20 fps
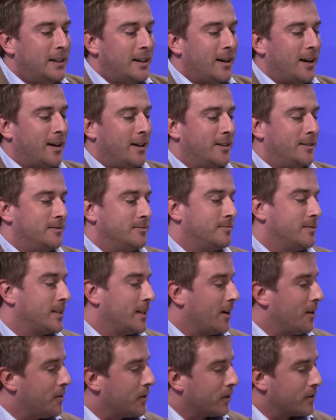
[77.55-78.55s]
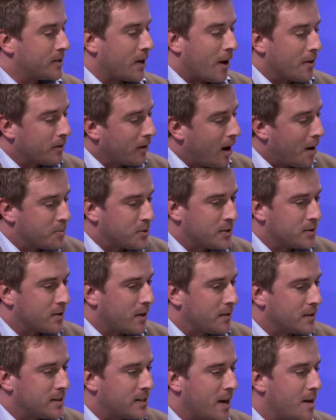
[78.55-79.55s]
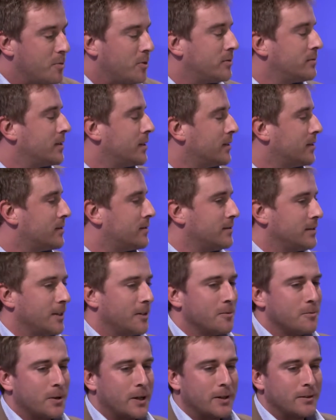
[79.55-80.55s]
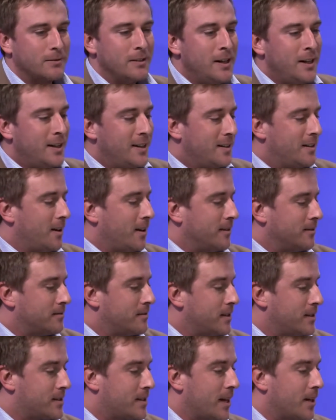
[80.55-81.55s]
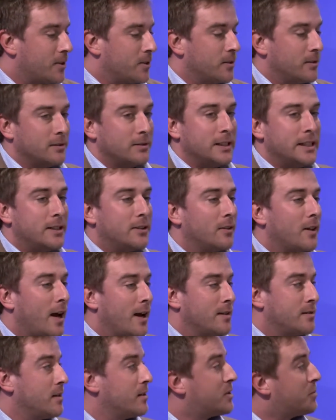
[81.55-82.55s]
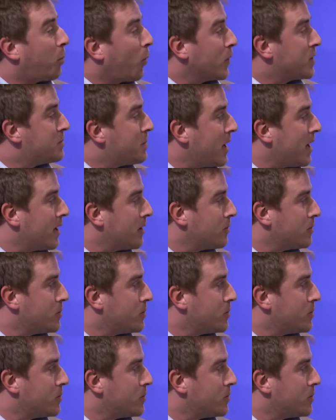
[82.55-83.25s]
You know, there's other options on the table. There's, you know, we could, the state could legalize sports betting,